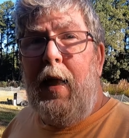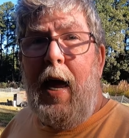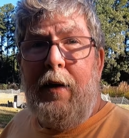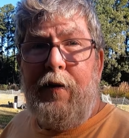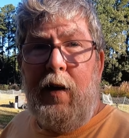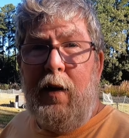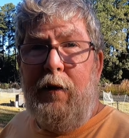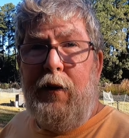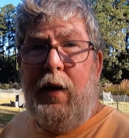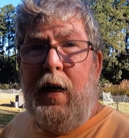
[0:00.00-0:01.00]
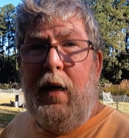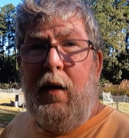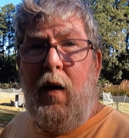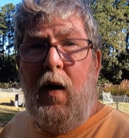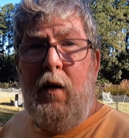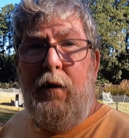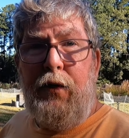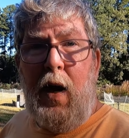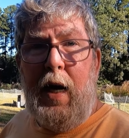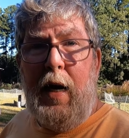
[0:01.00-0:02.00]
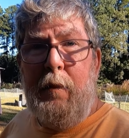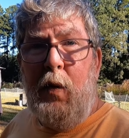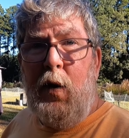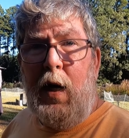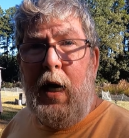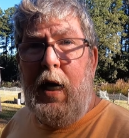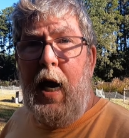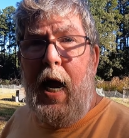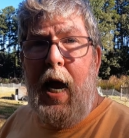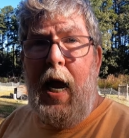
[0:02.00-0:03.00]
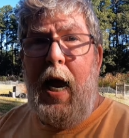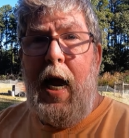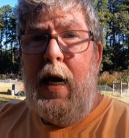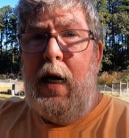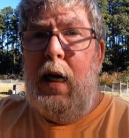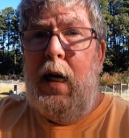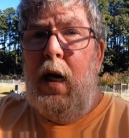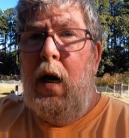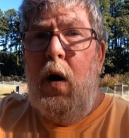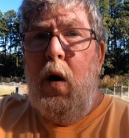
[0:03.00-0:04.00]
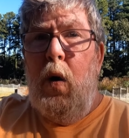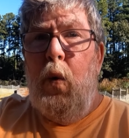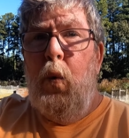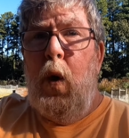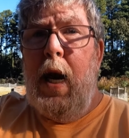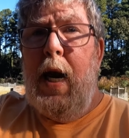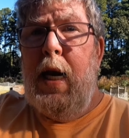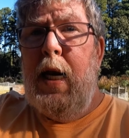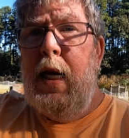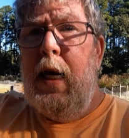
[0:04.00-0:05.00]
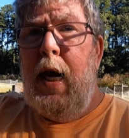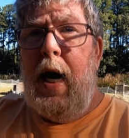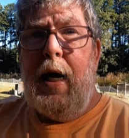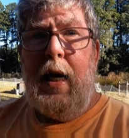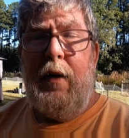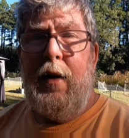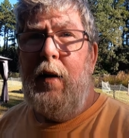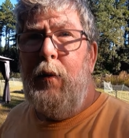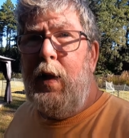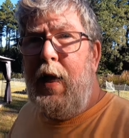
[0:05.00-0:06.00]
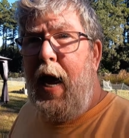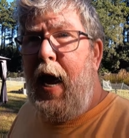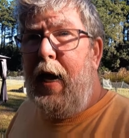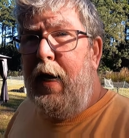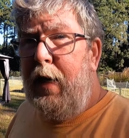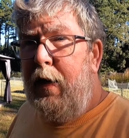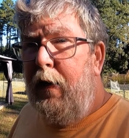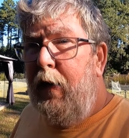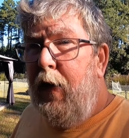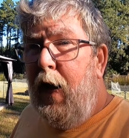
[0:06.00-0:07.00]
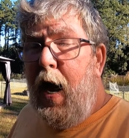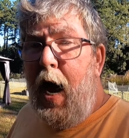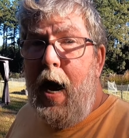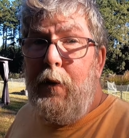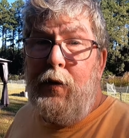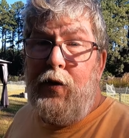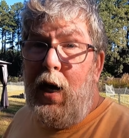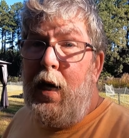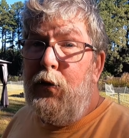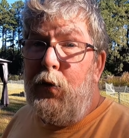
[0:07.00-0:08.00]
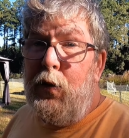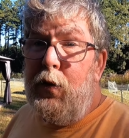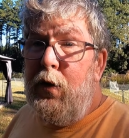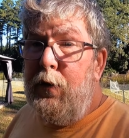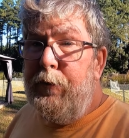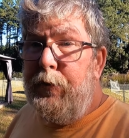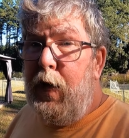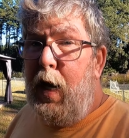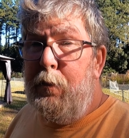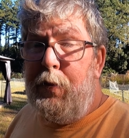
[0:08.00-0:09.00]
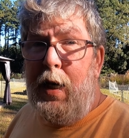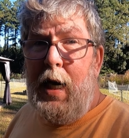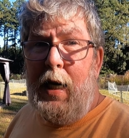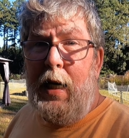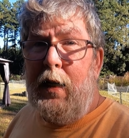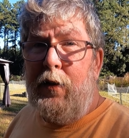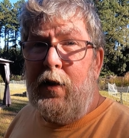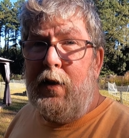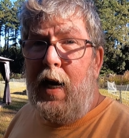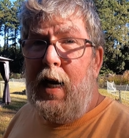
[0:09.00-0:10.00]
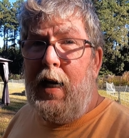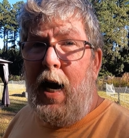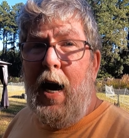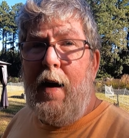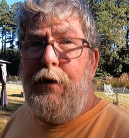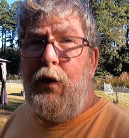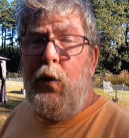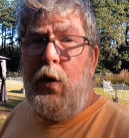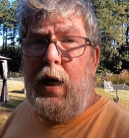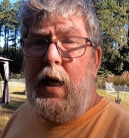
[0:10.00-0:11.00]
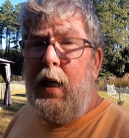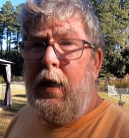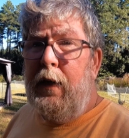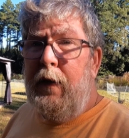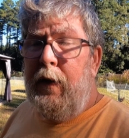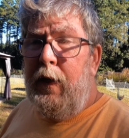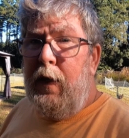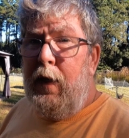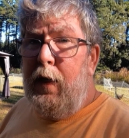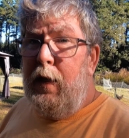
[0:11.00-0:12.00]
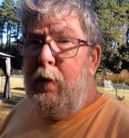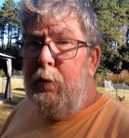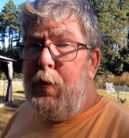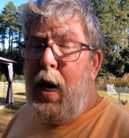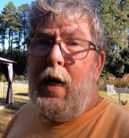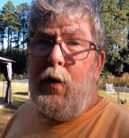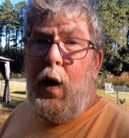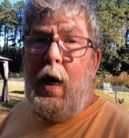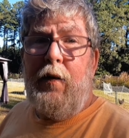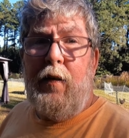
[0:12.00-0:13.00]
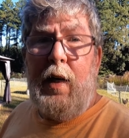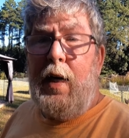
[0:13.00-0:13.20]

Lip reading: last delivery on Friday morning. And when I got done with that, I was scheduled and planning to take I-40 back west to